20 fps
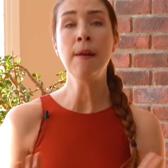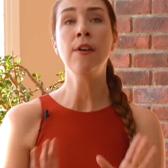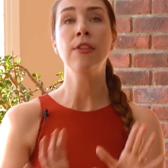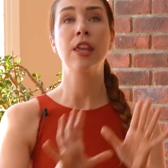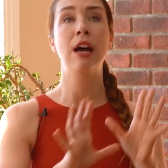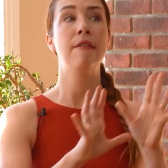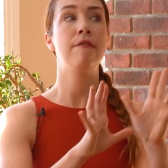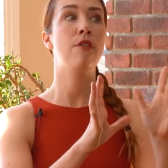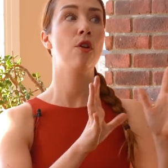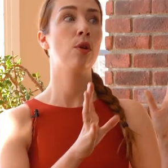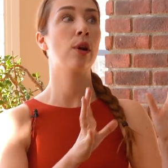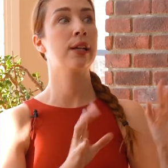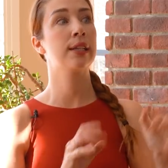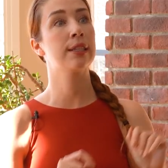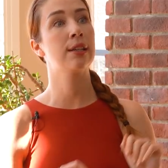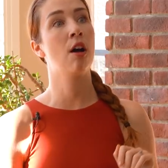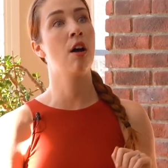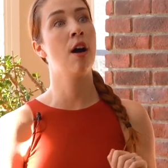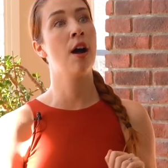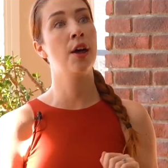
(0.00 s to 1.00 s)
that focus
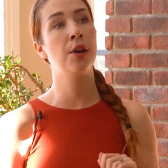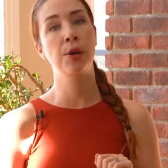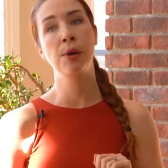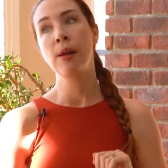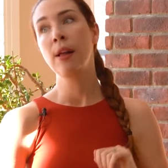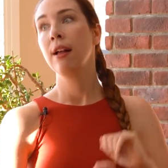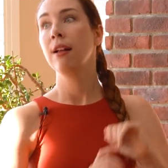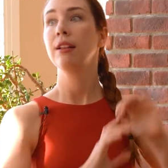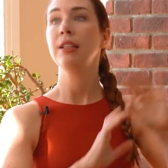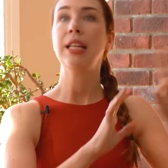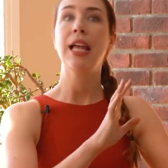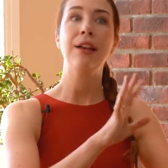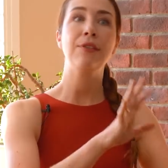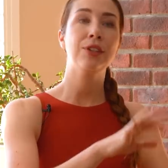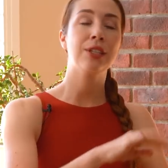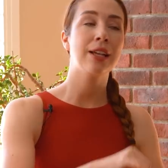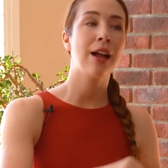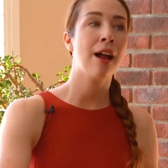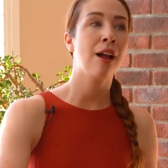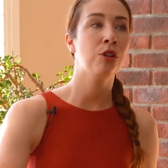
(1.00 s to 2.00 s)
on
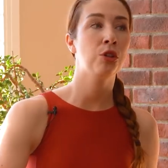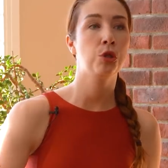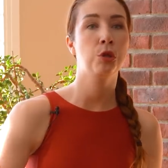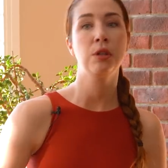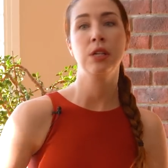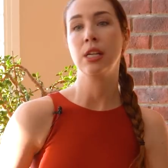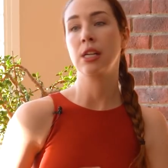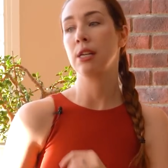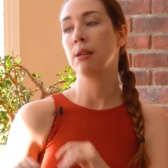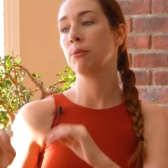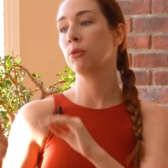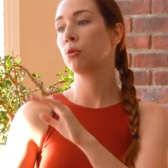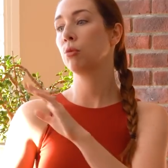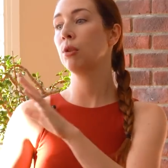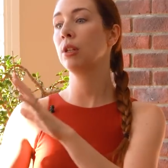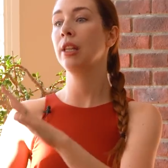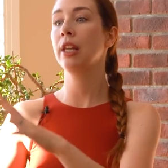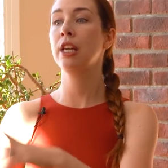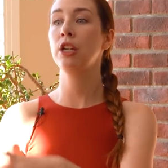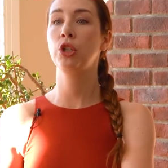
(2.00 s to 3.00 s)
lifestyle dreams,
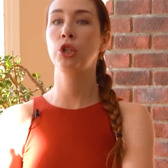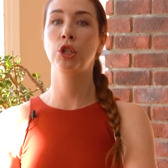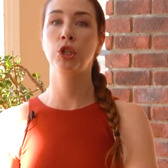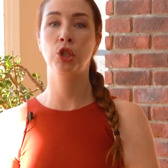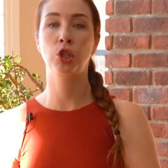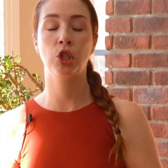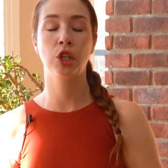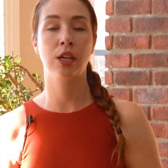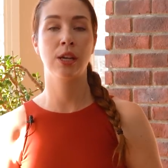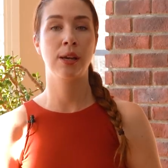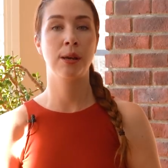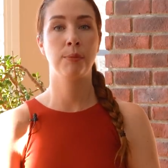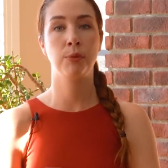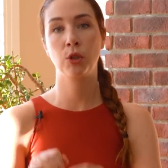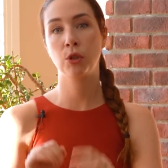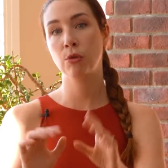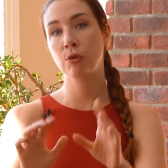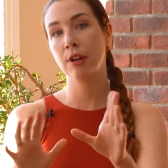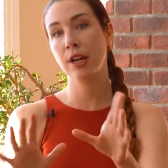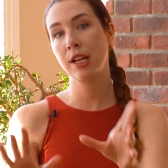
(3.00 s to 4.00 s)
relationships,
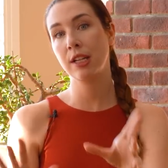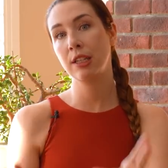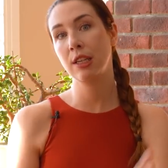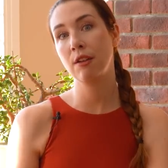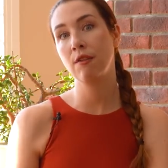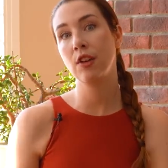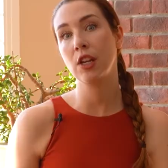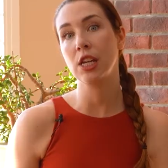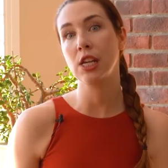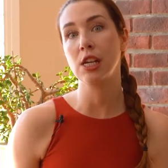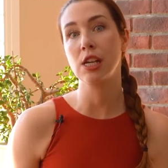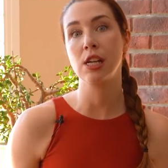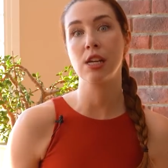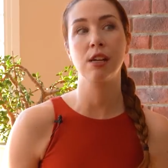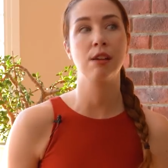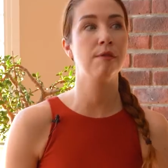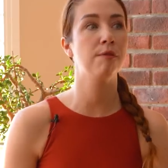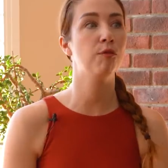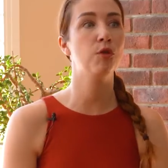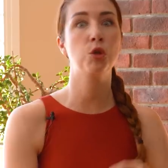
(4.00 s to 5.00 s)

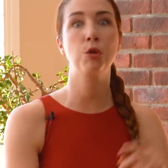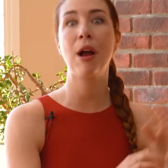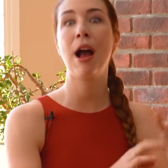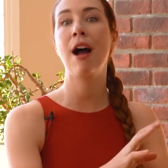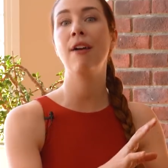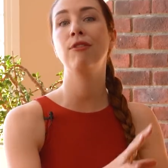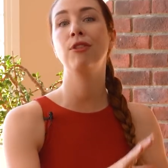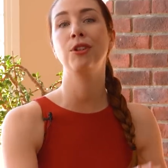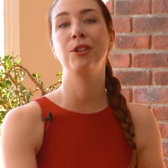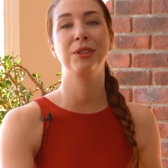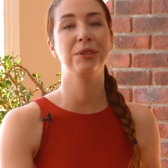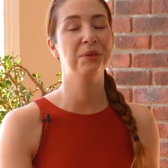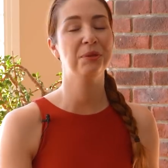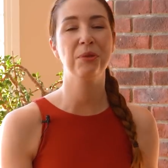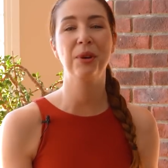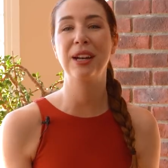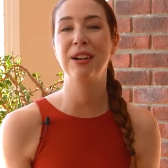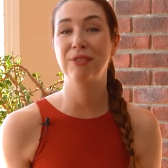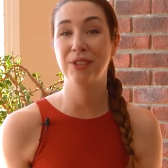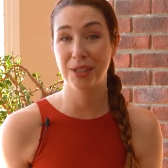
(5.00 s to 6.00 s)
creativity, travel,
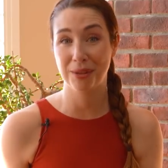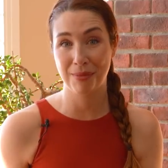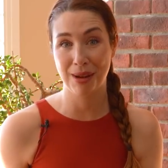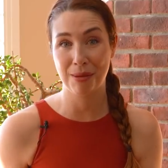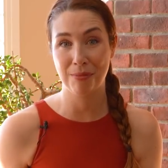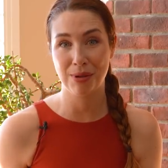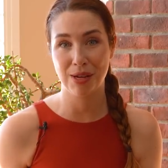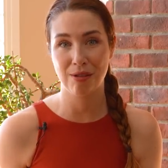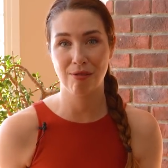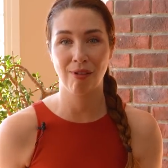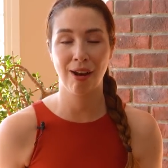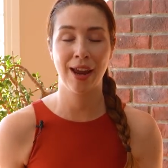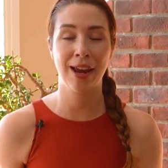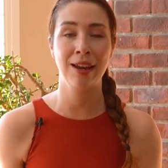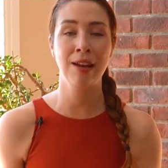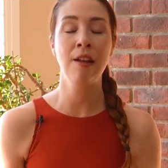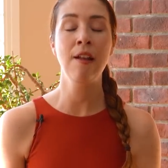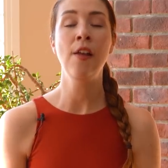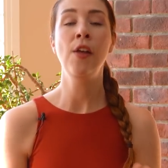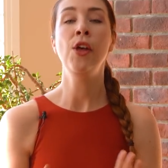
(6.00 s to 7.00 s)
whatever it may be, right?
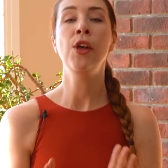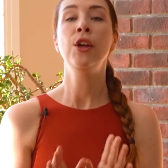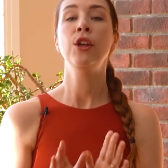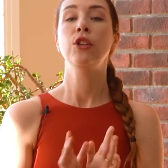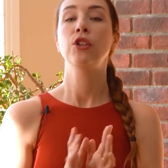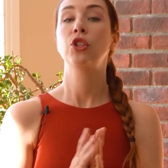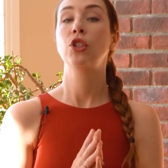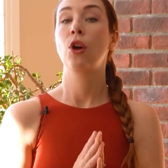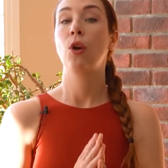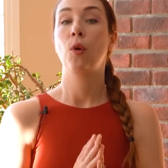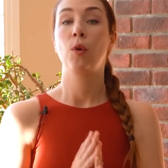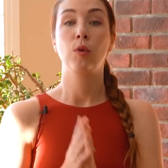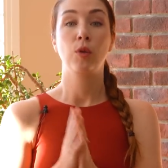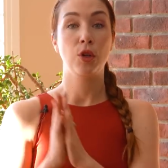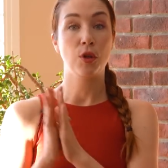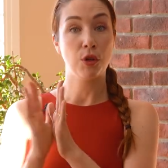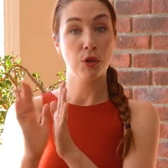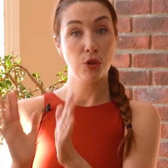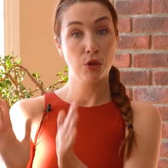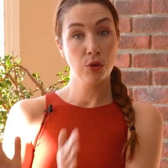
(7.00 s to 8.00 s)
So you
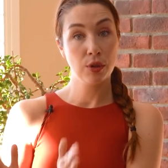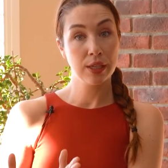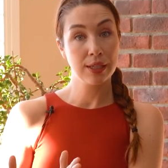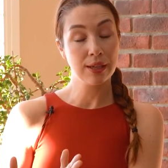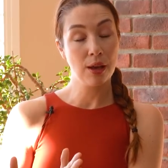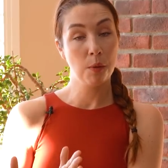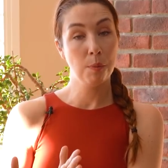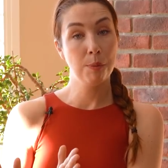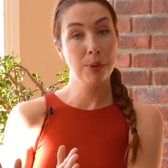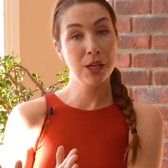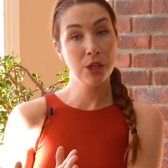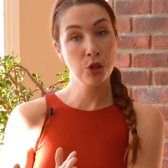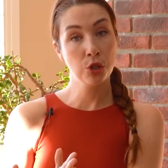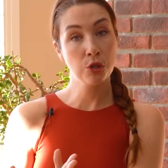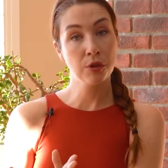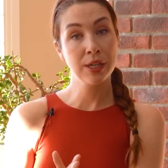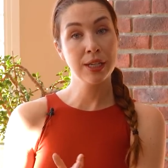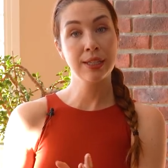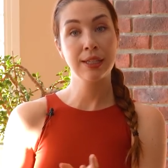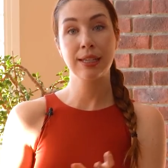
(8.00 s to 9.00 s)
can do this on
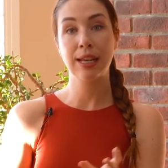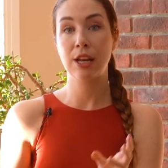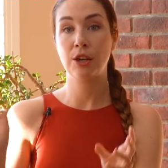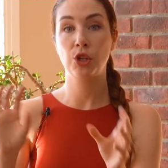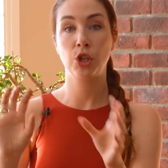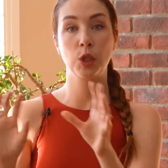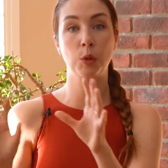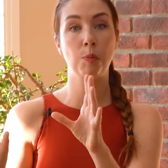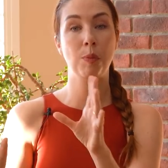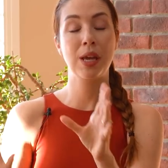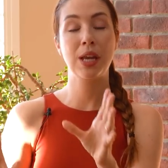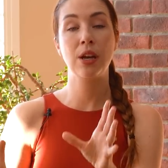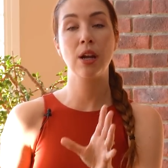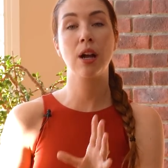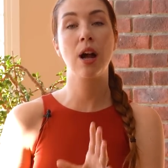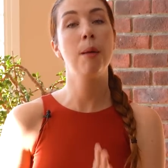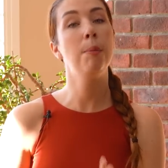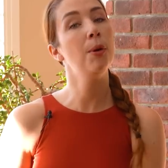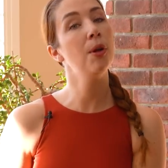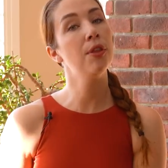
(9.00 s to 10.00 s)
Pinterest and just pin a
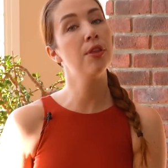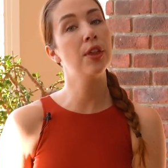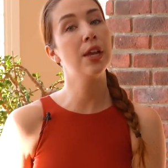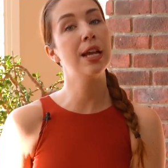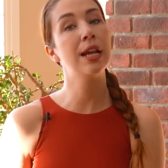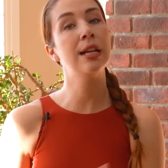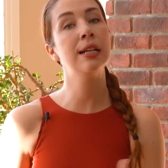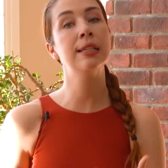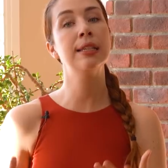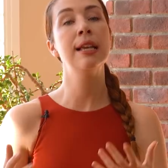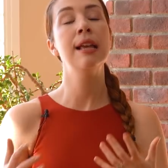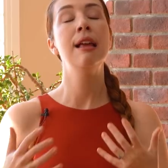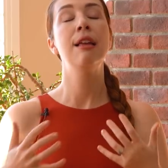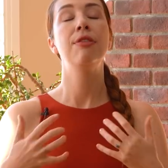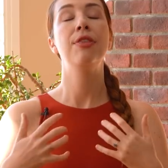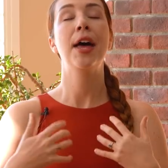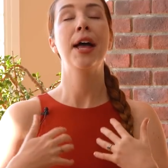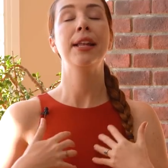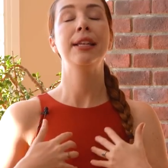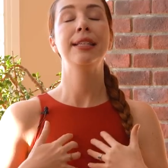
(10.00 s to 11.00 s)
couple things
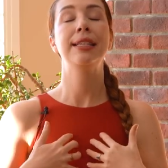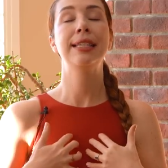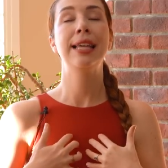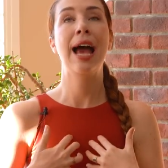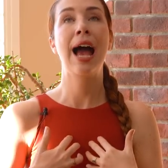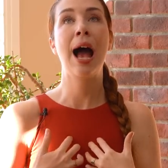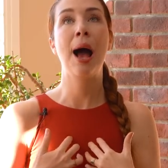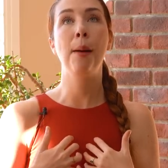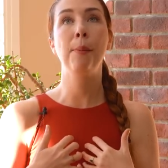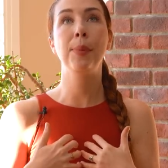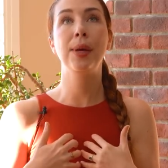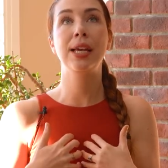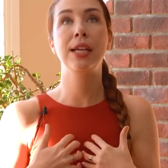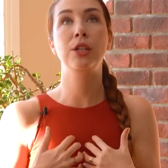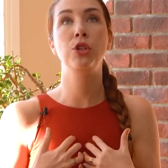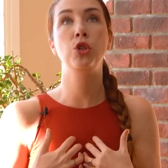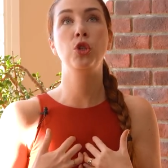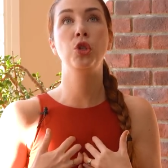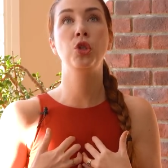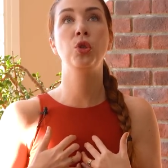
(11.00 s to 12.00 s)
that tap
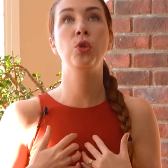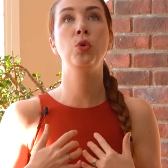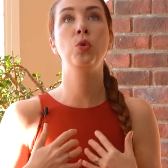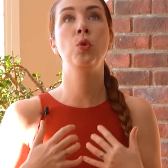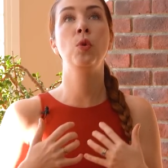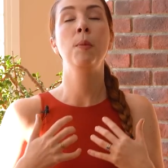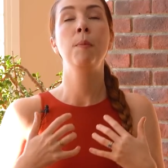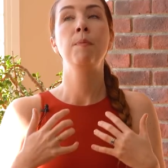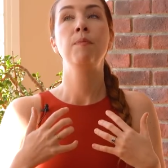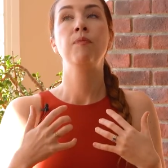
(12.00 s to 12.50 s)
into